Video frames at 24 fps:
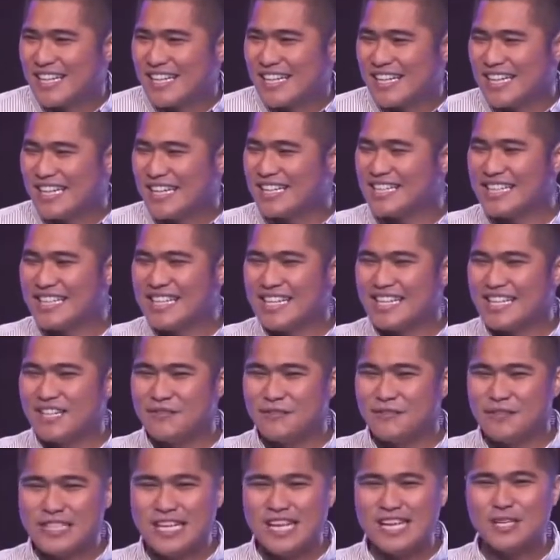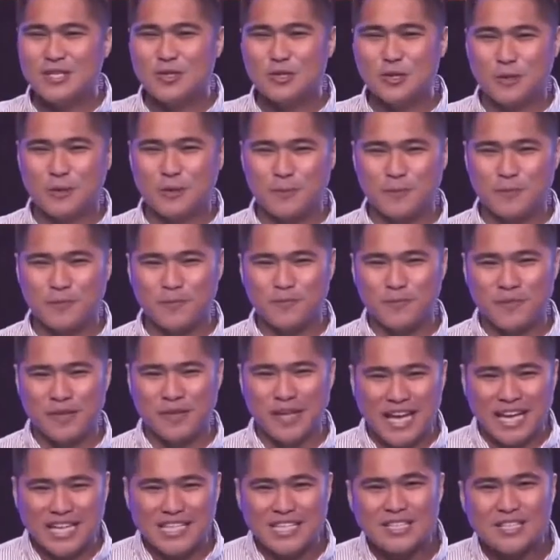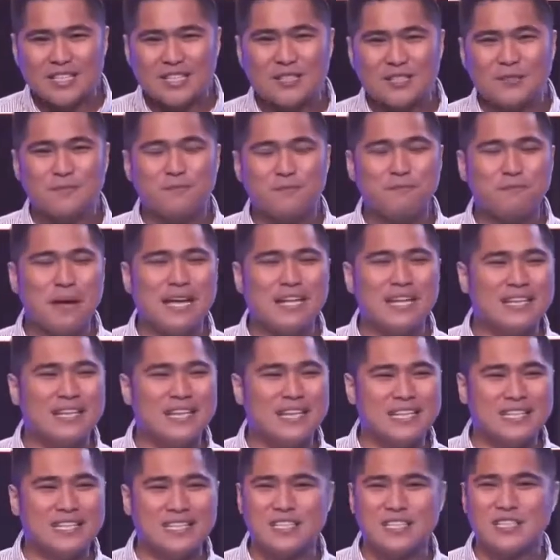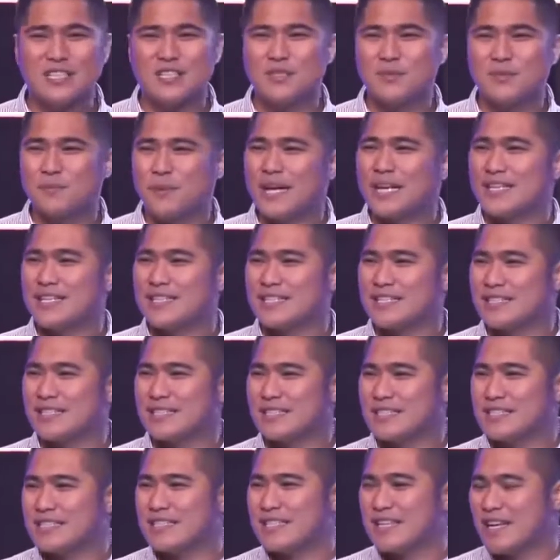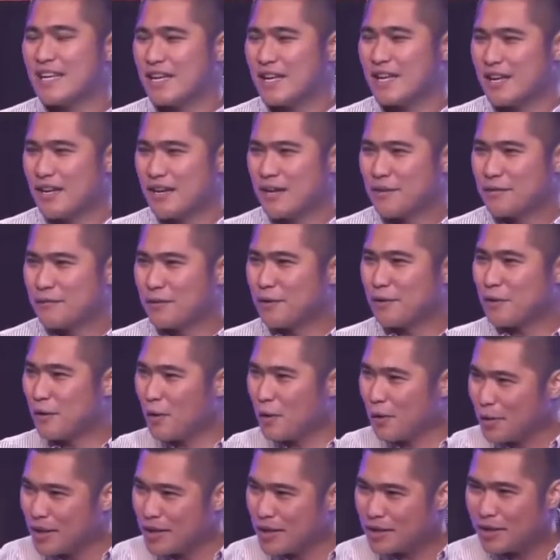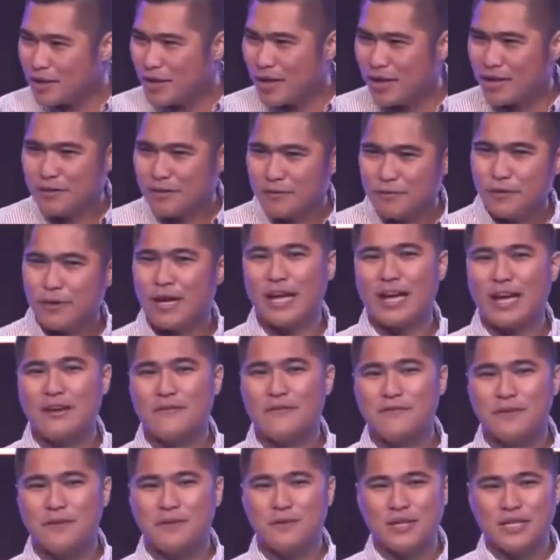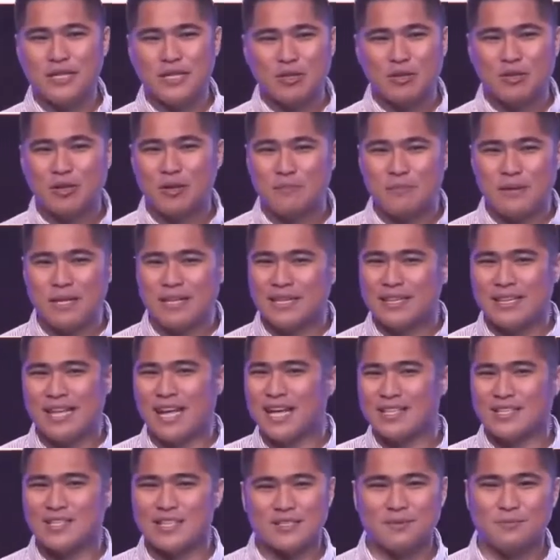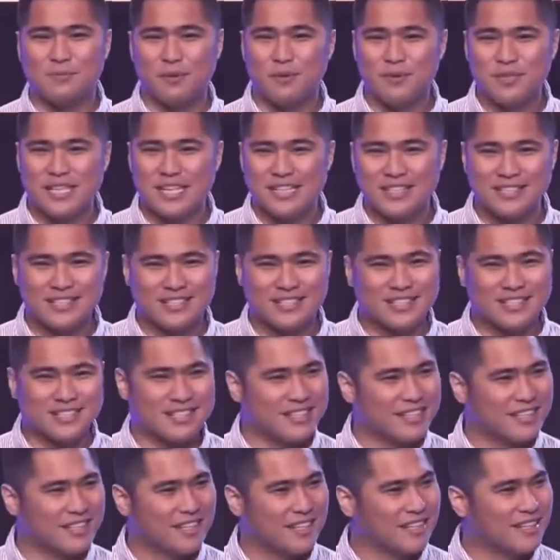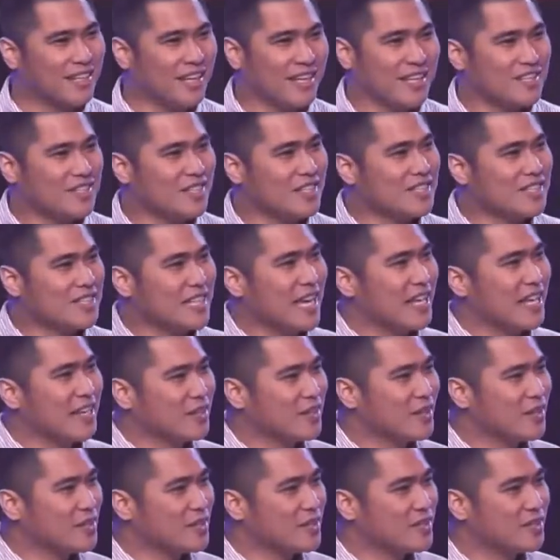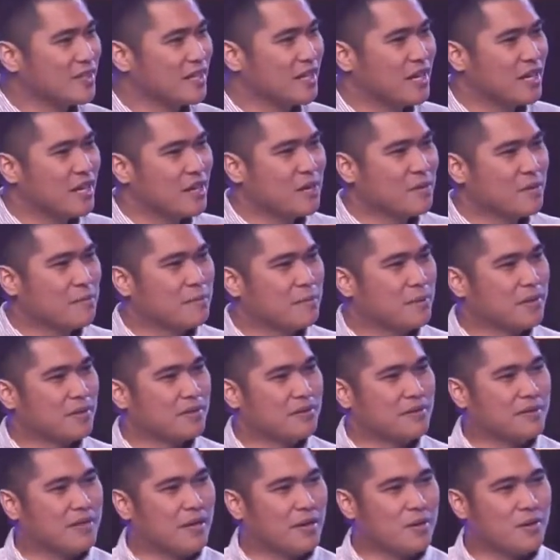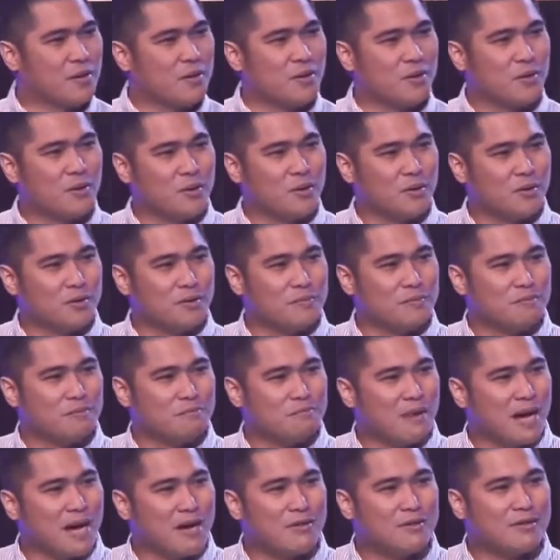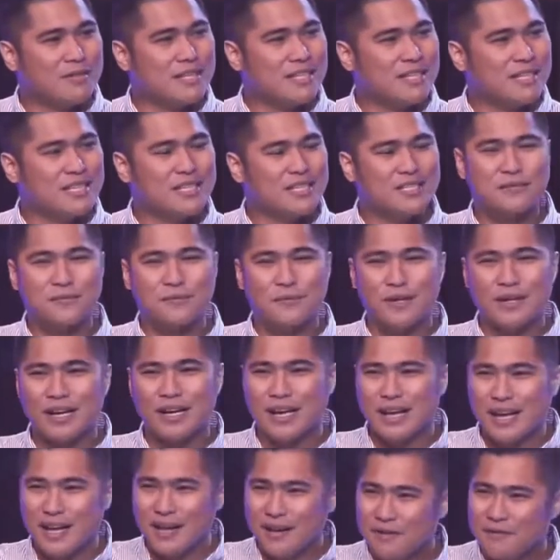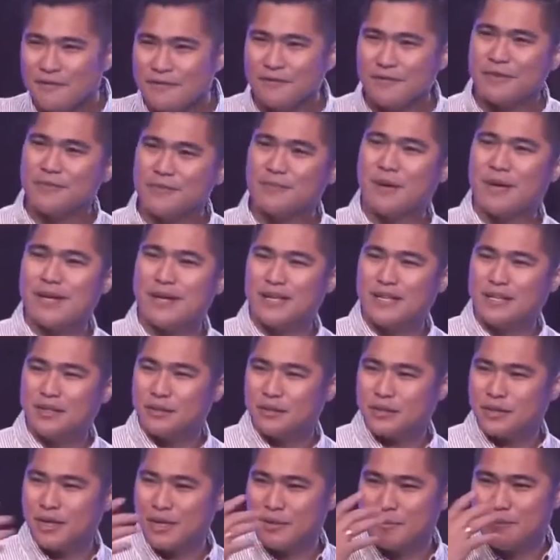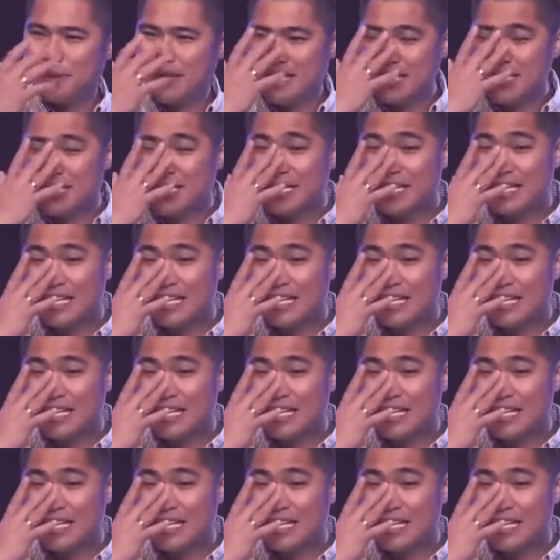it is an invitation, expanded space for holy ground, for everyone to come in. Not just Moses, not just the elders, but the whole mountain is for everybody to come in.